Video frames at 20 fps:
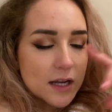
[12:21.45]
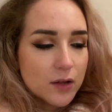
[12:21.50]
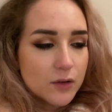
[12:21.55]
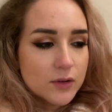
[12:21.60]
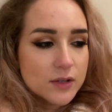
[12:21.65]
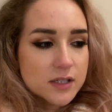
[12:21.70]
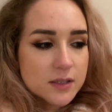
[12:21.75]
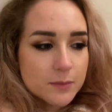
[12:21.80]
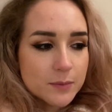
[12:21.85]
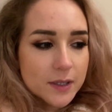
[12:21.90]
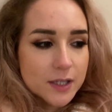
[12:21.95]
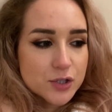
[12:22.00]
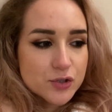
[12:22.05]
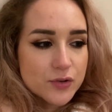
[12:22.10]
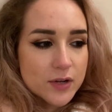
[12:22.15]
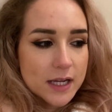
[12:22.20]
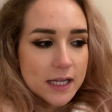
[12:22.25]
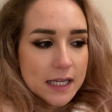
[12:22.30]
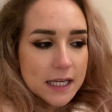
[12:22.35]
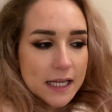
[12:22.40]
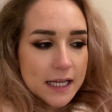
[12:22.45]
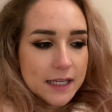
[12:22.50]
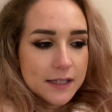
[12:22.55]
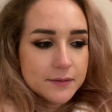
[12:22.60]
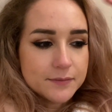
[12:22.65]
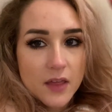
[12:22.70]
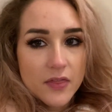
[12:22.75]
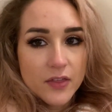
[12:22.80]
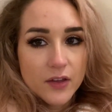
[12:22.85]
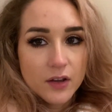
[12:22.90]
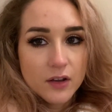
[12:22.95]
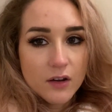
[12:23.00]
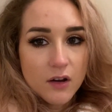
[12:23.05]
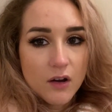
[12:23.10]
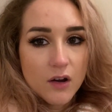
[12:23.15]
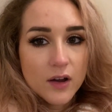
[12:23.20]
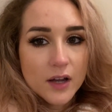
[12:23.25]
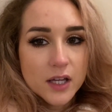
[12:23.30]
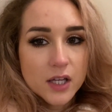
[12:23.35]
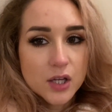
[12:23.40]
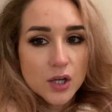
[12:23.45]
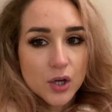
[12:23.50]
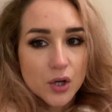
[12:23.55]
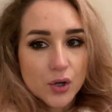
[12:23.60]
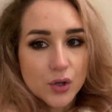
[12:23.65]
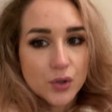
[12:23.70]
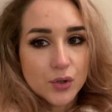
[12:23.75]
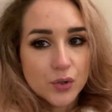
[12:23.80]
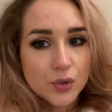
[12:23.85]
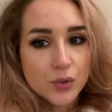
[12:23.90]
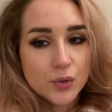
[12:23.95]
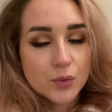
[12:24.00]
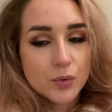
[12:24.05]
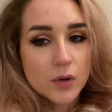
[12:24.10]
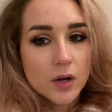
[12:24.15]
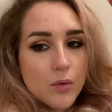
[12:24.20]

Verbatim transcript: I got it done by a trainee. The guy who